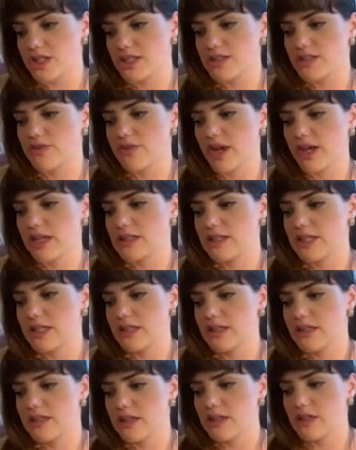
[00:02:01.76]
in
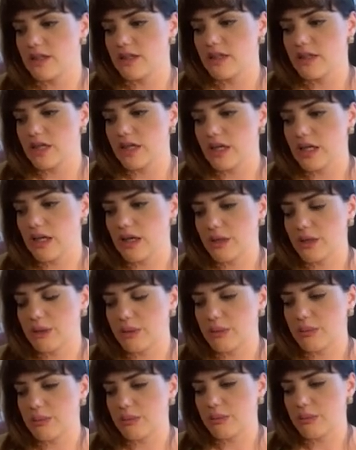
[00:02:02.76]
directing.
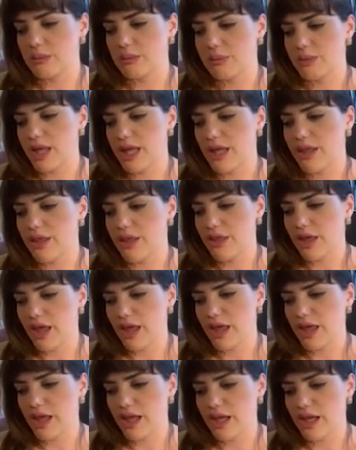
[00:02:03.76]
And
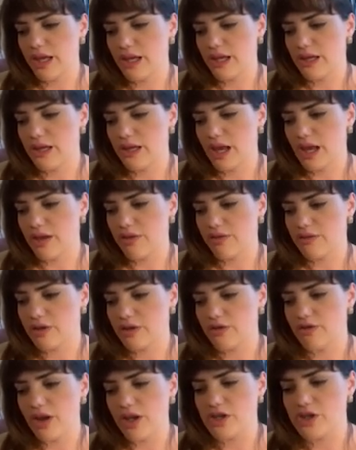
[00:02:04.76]
then after
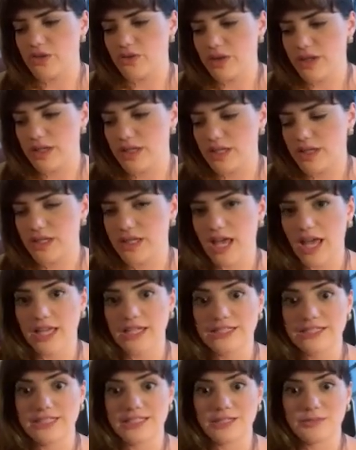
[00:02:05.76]
graduated, I
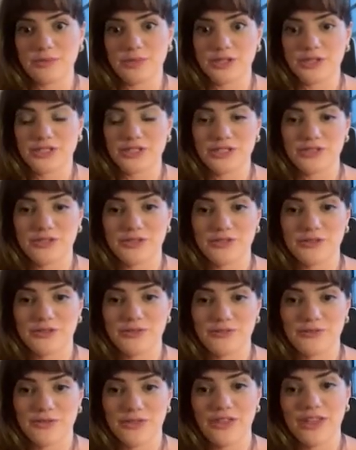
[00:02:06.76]
did a bunch of
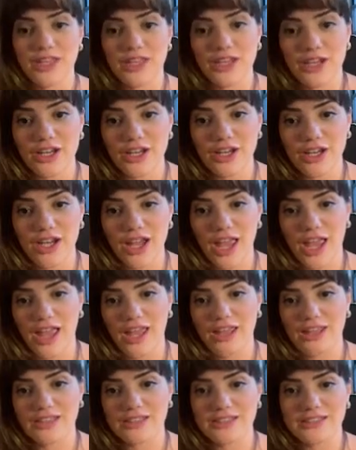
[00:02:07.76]
theater
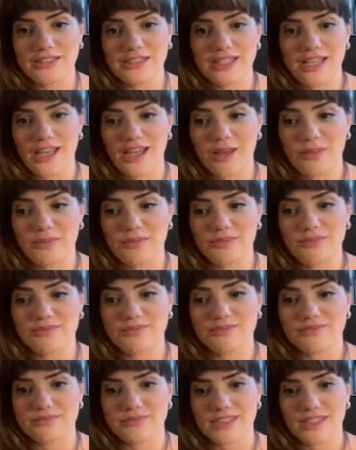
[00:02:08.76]
and
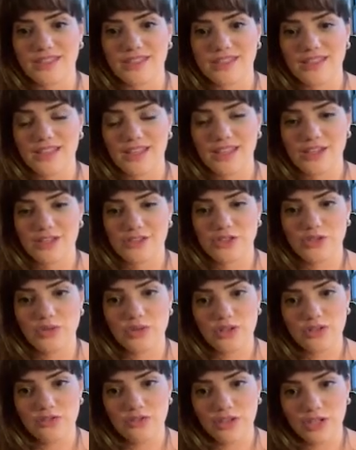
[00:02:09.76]

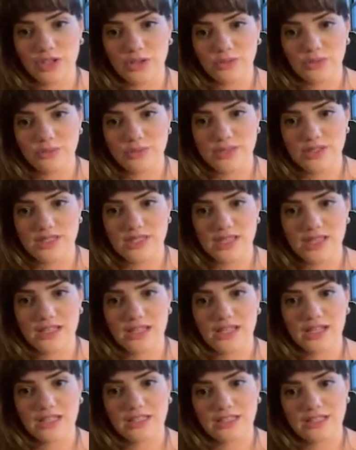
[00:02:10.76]
short films, and
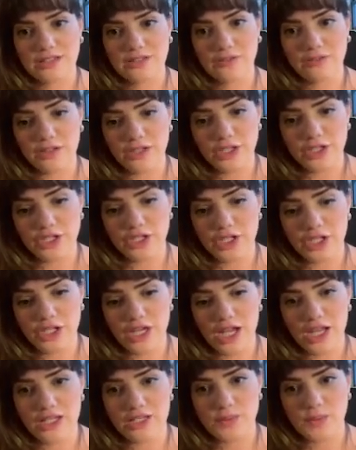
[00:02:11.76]
then I did a feature
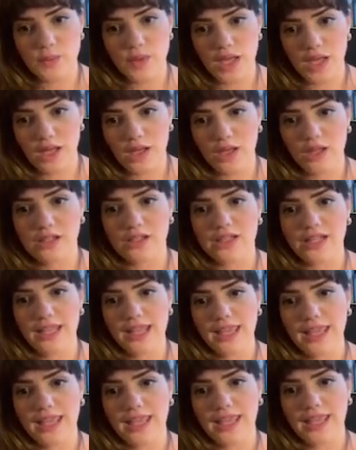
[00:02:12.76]
as well.
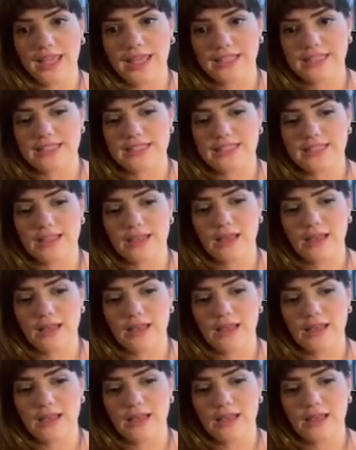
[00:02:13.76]
And